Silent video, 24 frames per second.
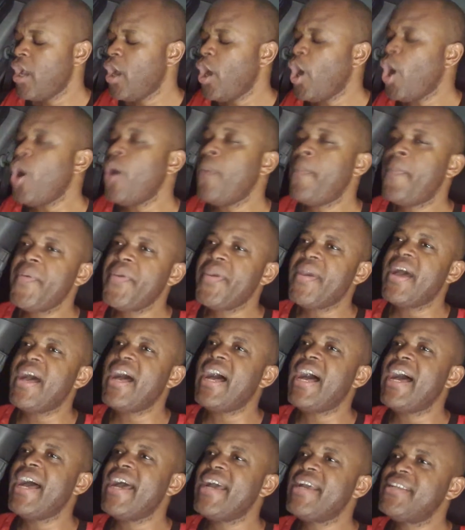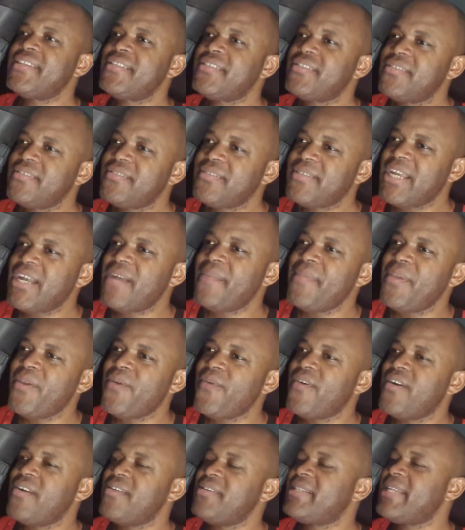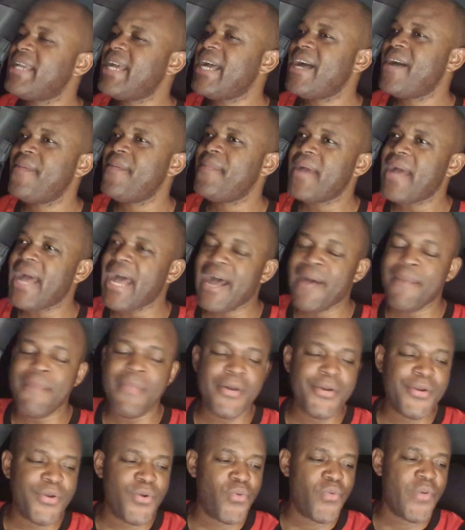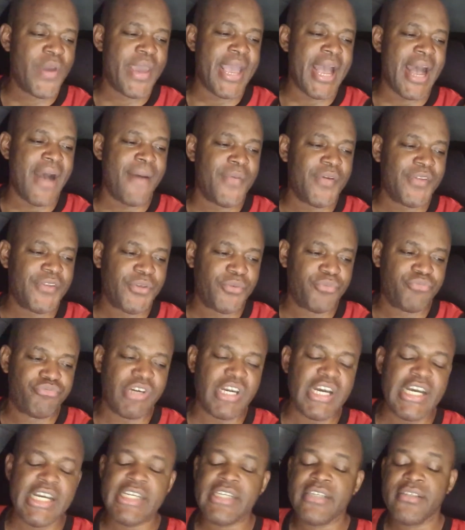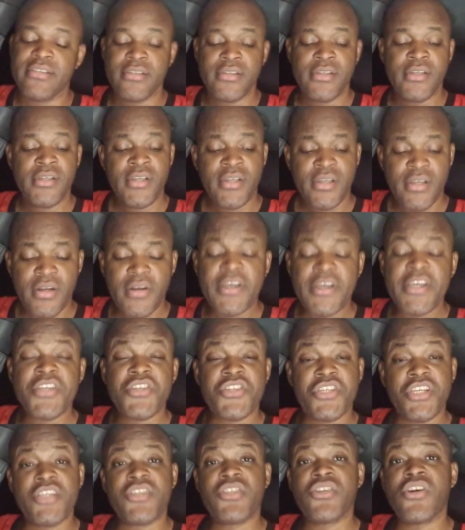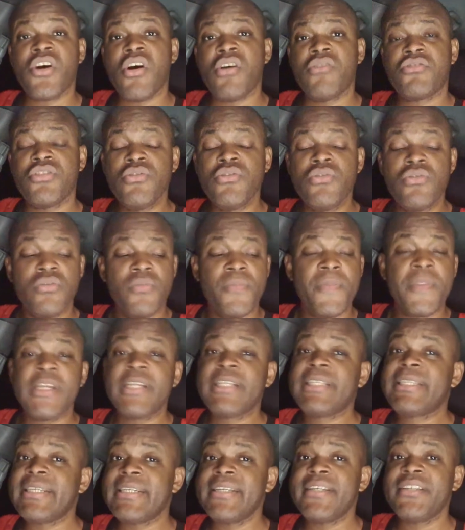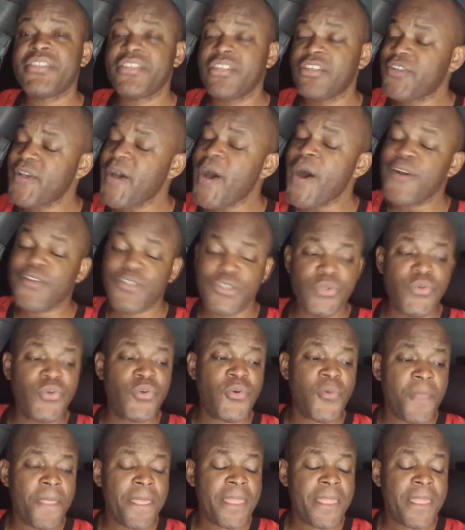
Open your eyes, tell me one time. I'm on the way, I'm on the run. Okay, she tall too. The day she tall too.